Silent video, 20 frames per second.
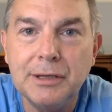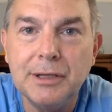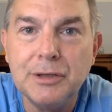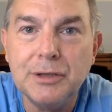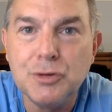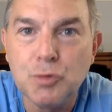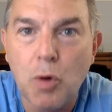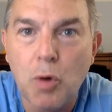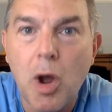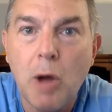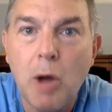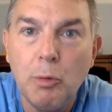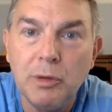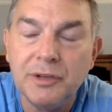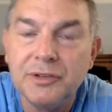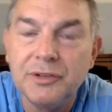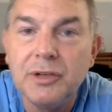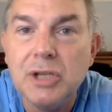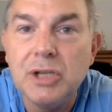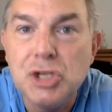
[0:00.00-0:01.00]
the draw
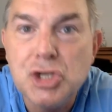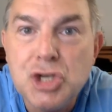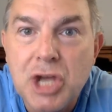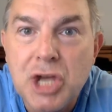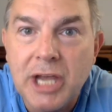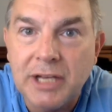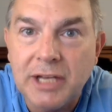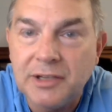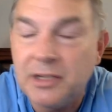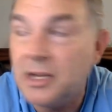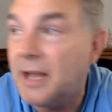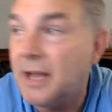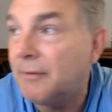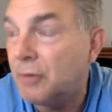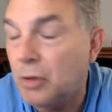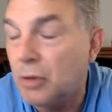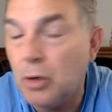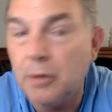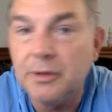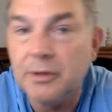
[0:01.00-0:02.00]
was legit and you have
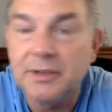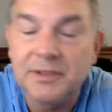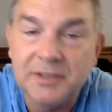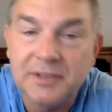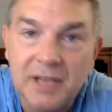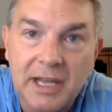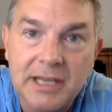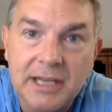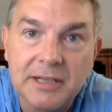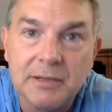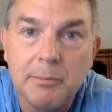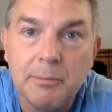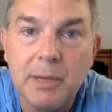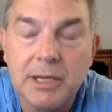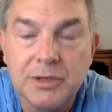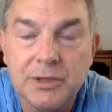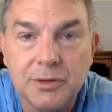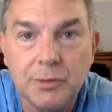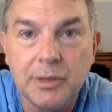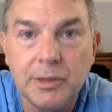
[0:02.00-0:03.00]
to go to the site to
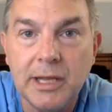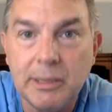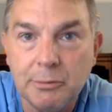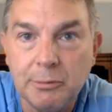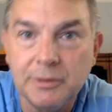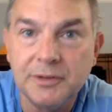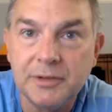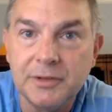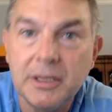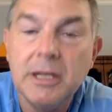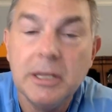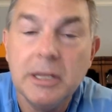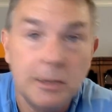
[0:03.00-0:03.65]
make sure that was,